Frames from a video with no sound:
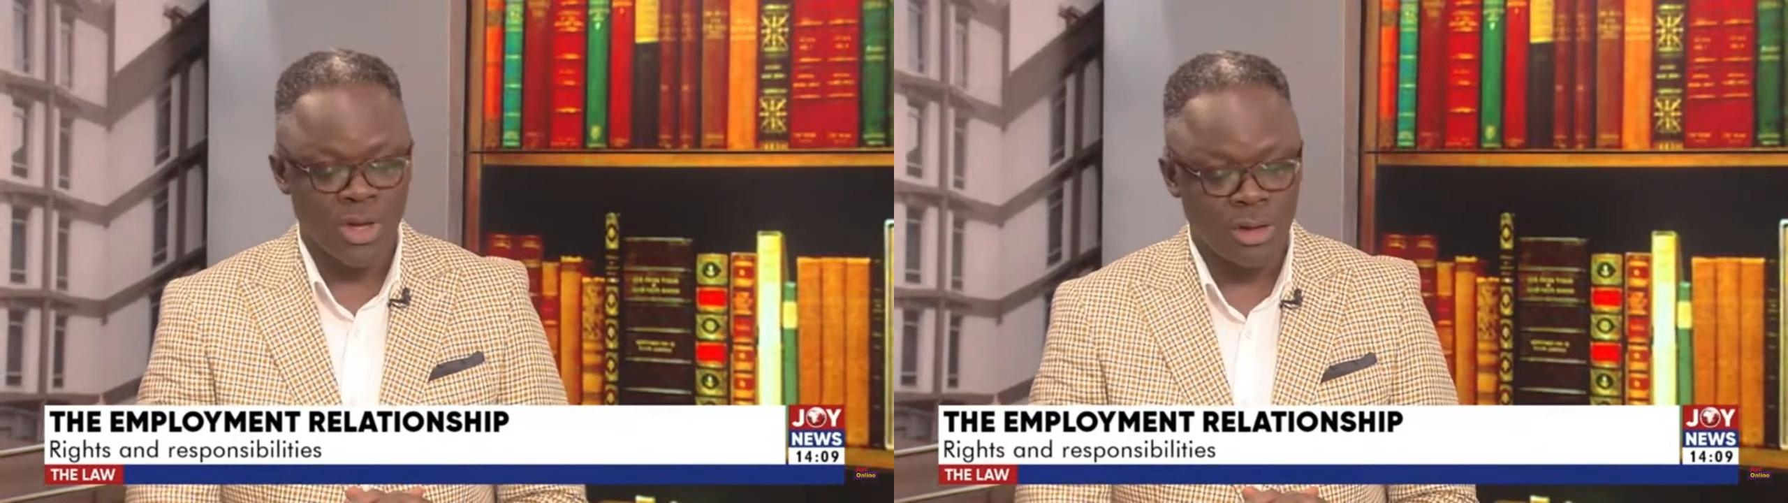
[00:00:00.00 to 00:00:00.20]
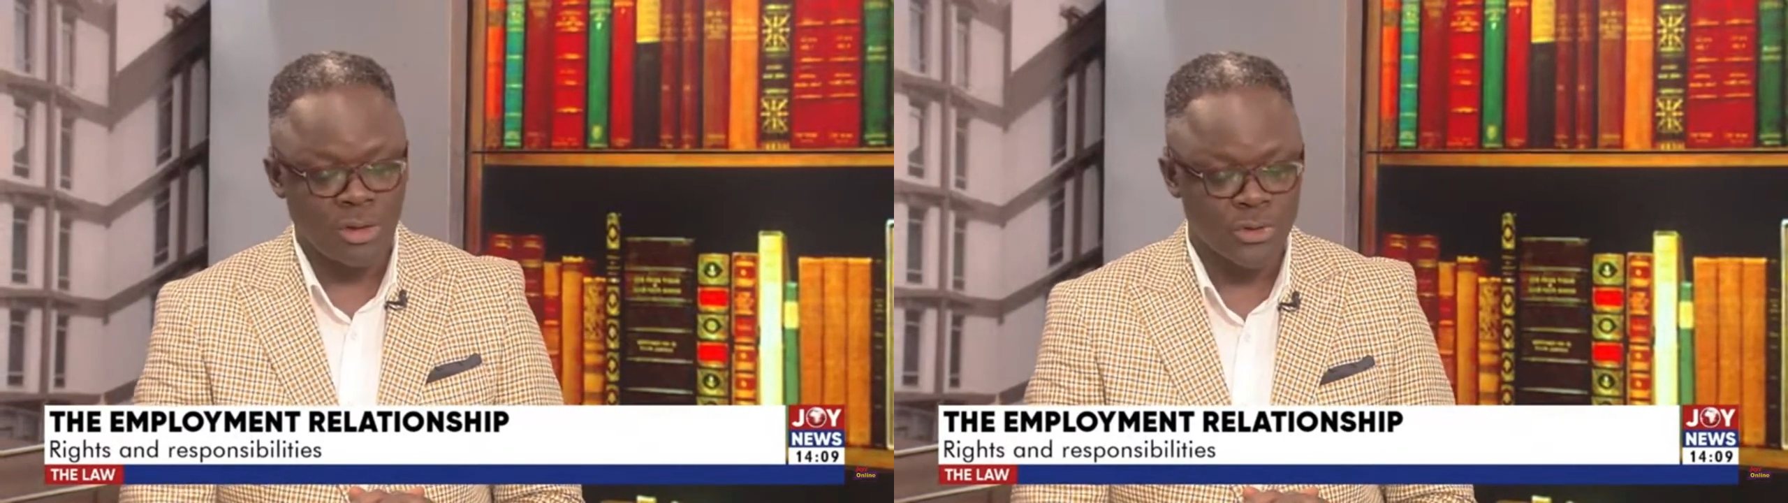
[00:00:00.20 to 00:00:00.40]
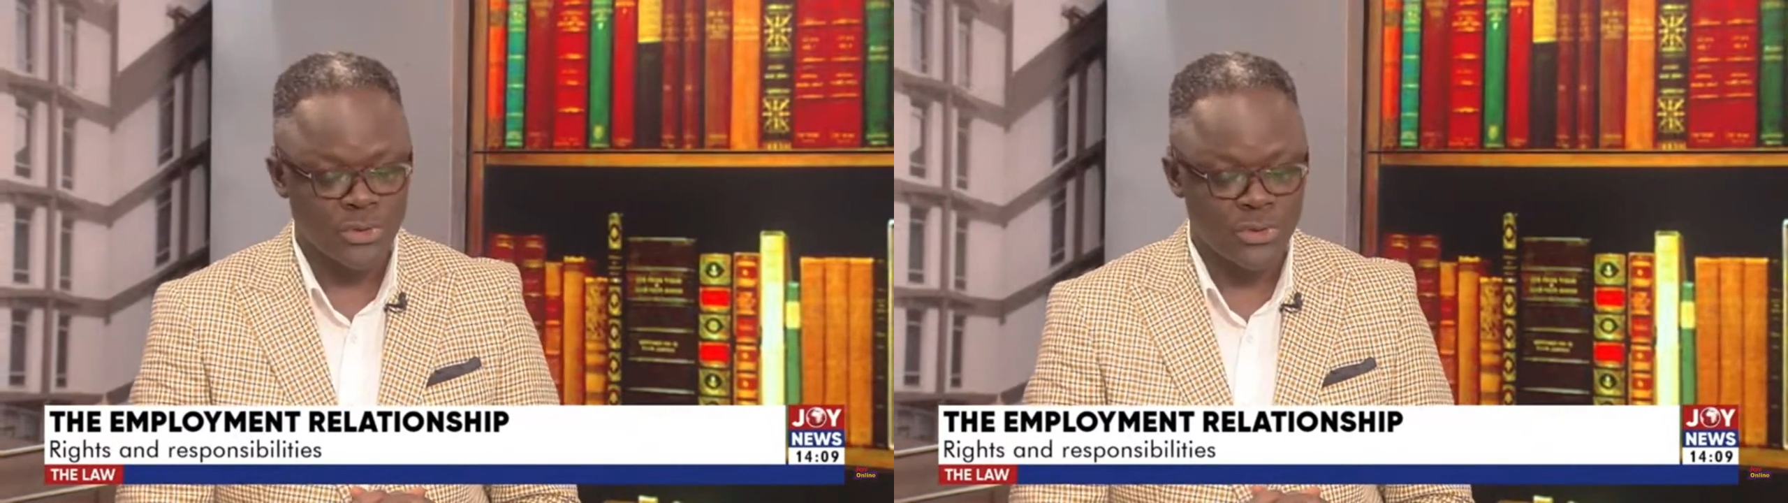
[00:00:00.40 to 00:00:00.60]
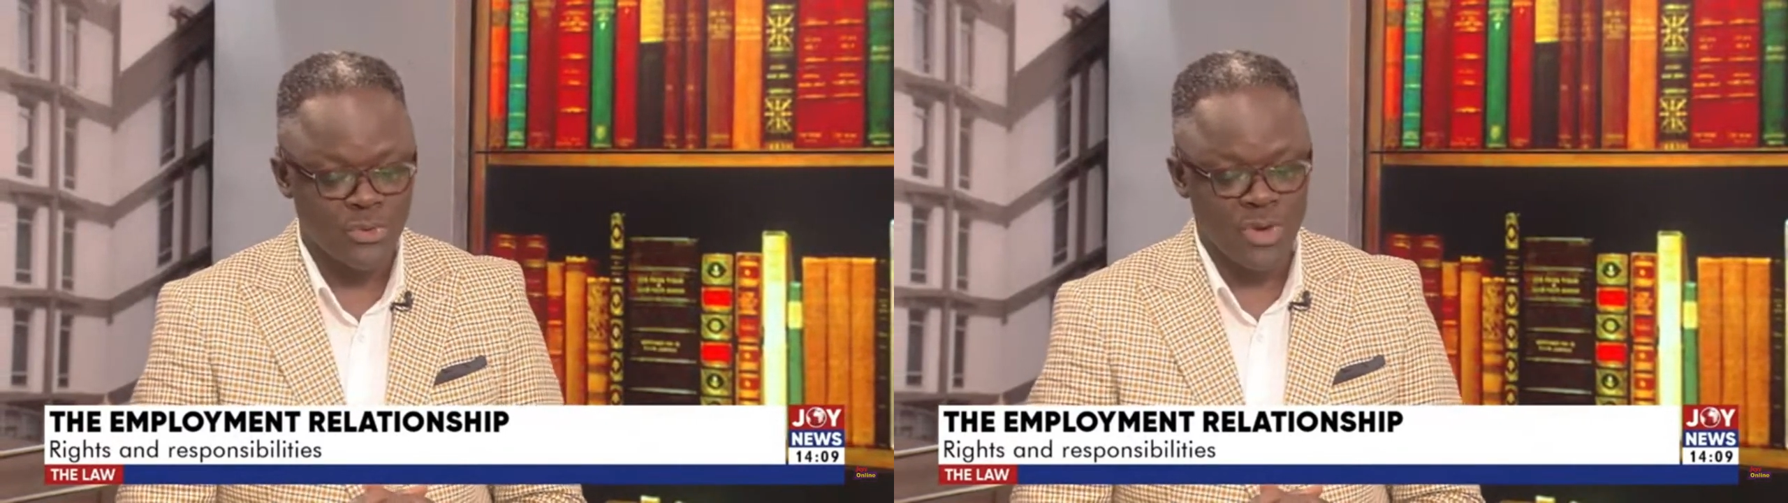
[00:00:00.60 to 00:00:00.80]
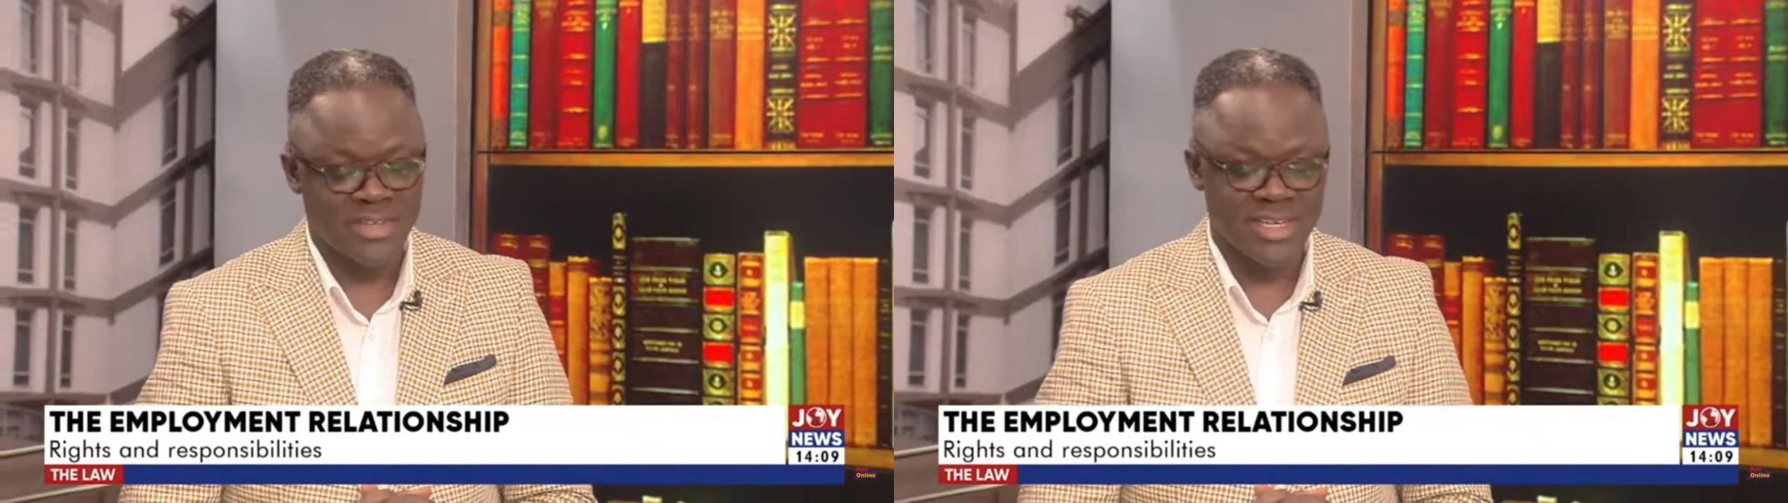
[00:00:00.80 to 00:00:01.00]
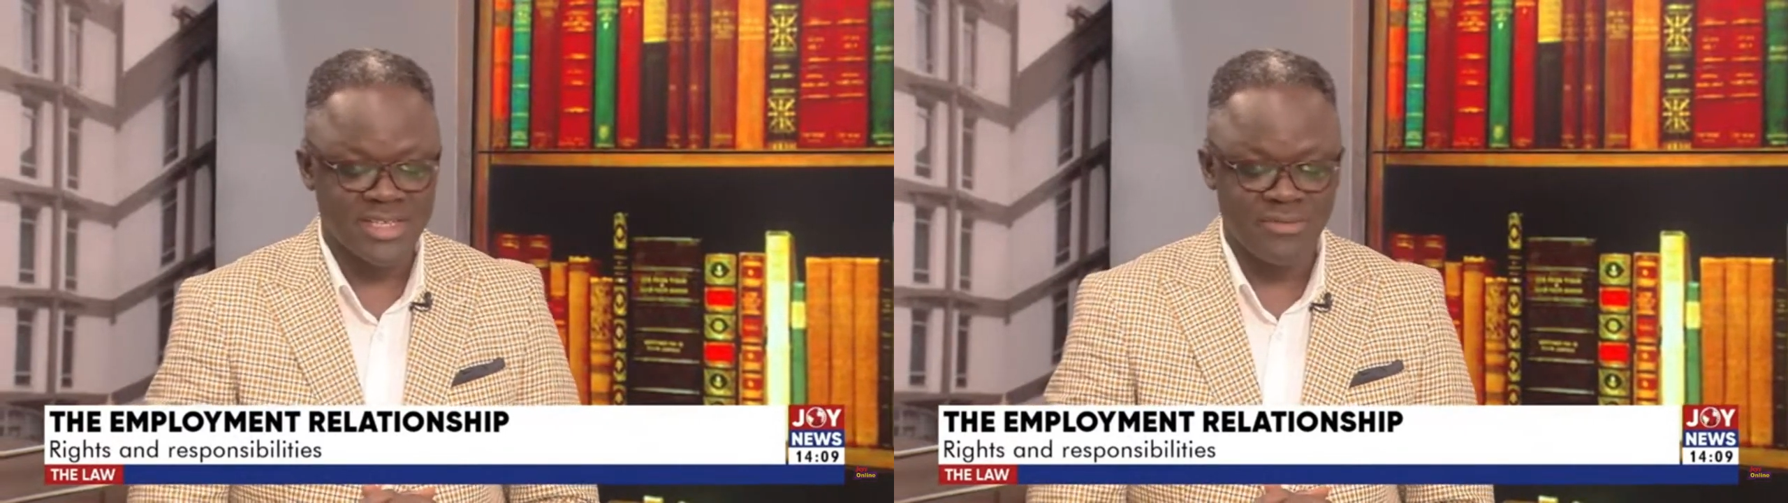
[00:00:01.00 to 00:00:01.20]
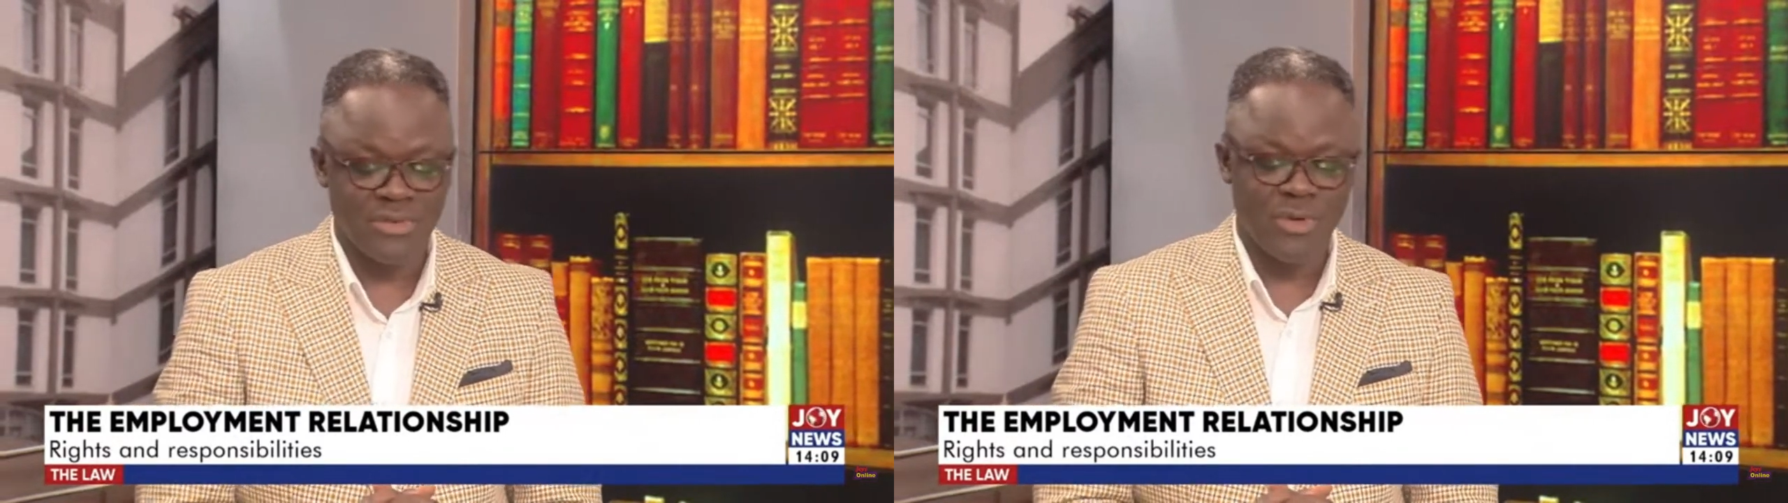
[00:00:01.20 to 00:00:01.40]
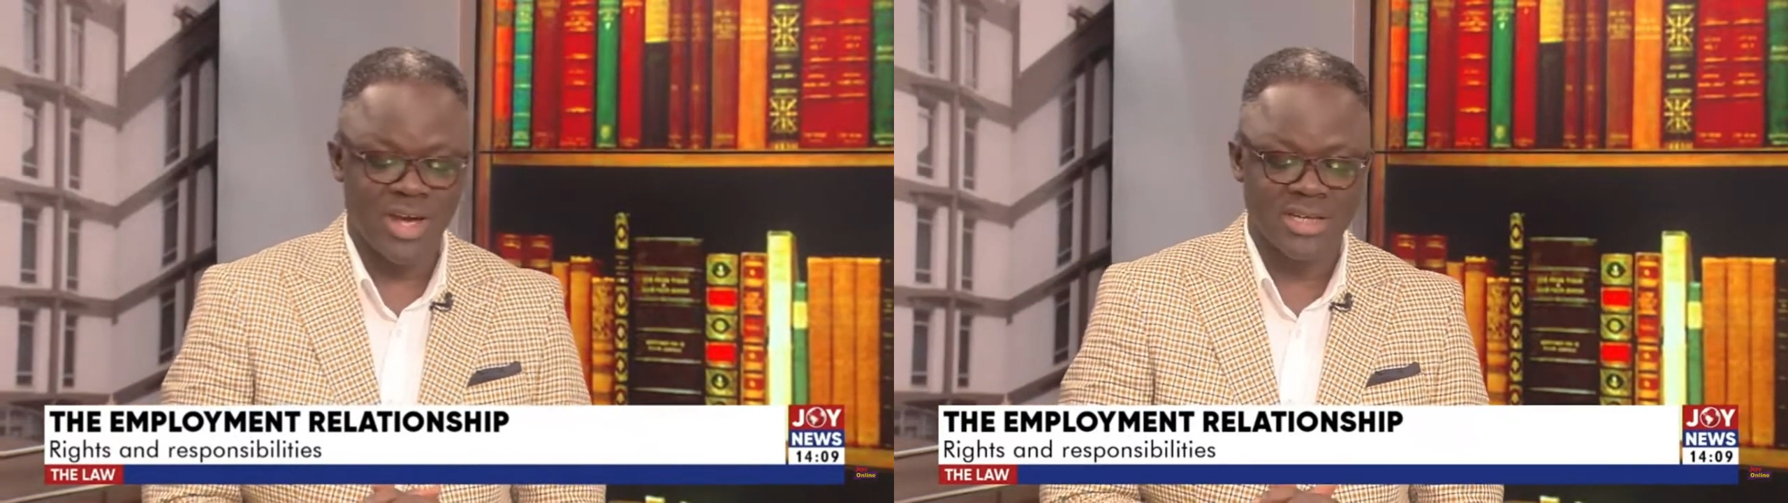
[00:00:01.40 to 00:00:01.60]
clause 2, where it says
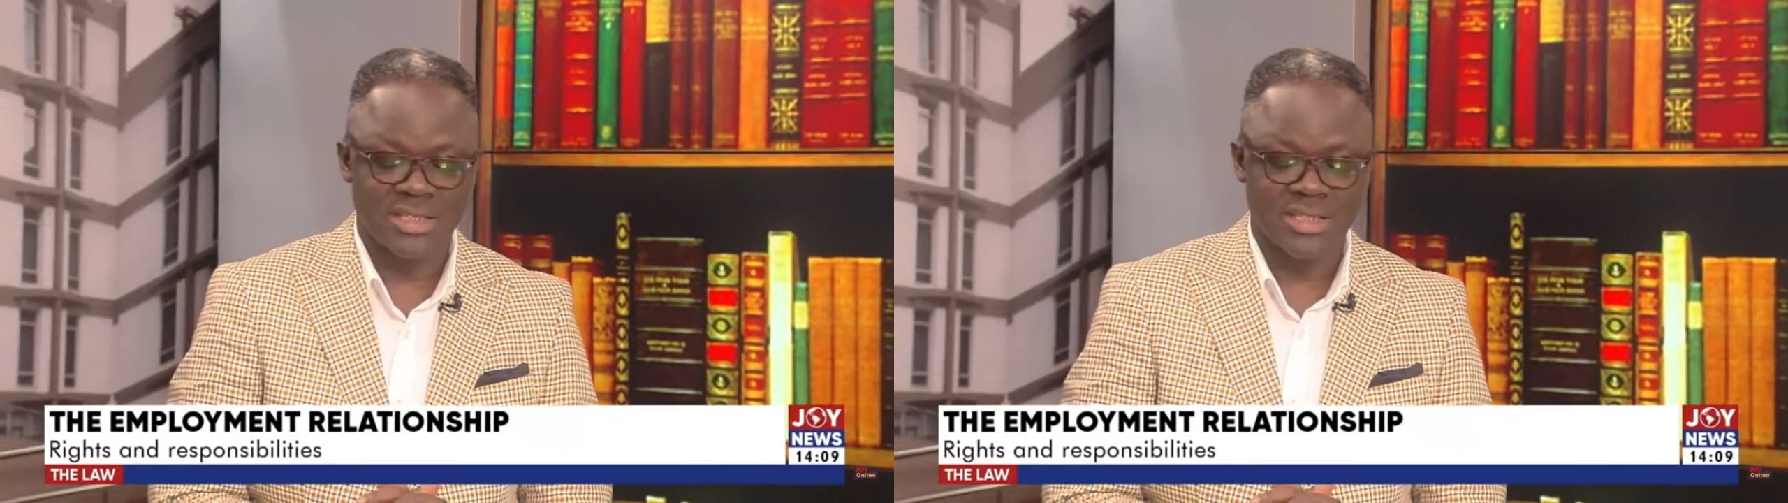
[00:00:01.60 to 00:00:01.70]
every worker